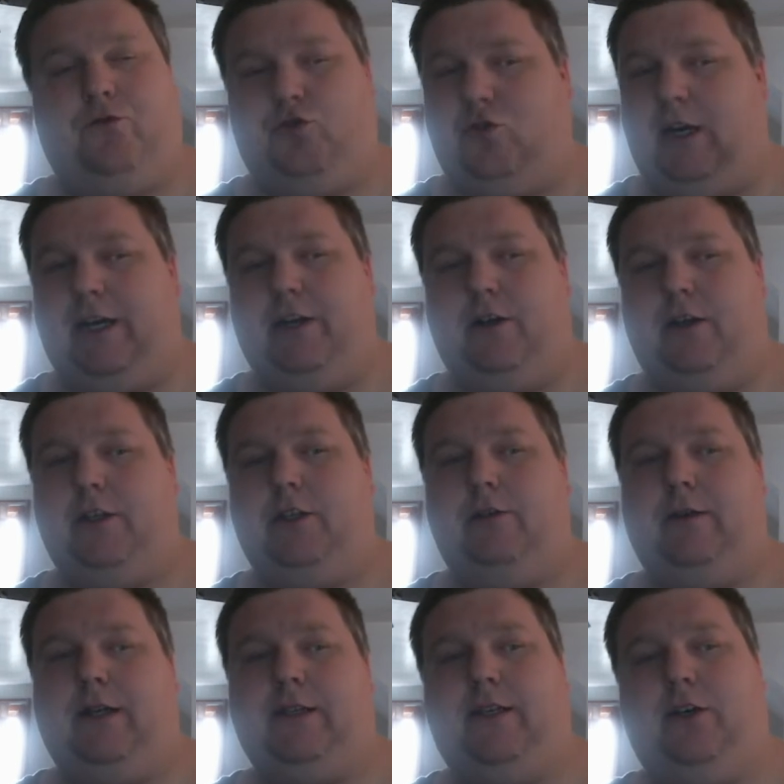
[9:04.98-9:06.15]
tried on
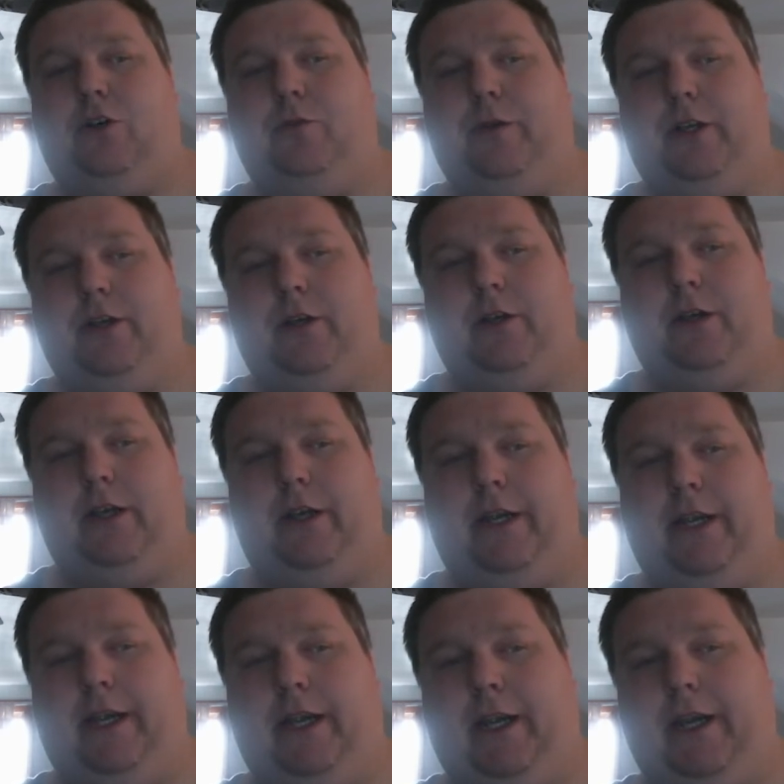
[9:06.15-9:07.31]
2X helmet,
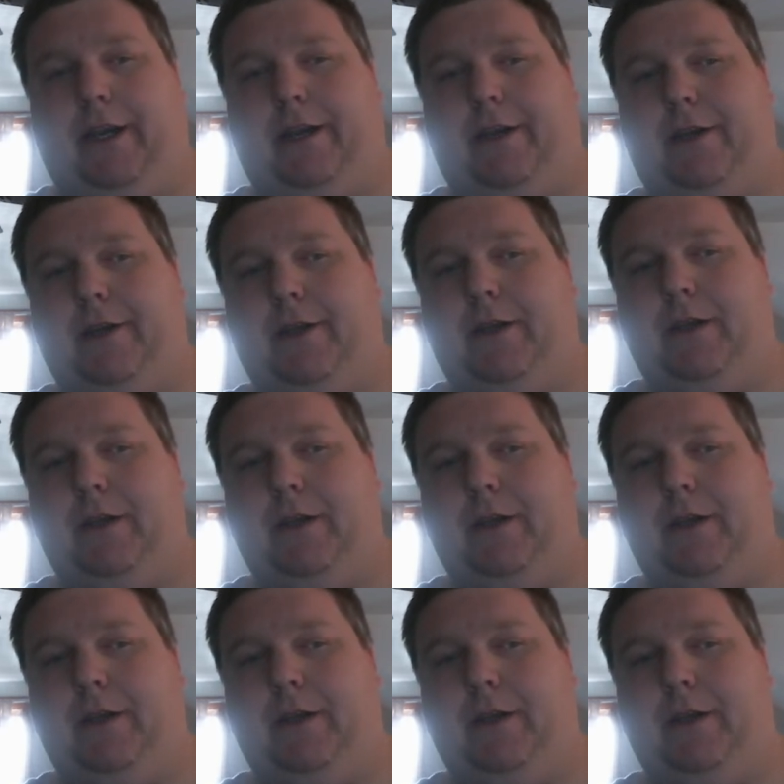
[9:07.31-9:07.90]
and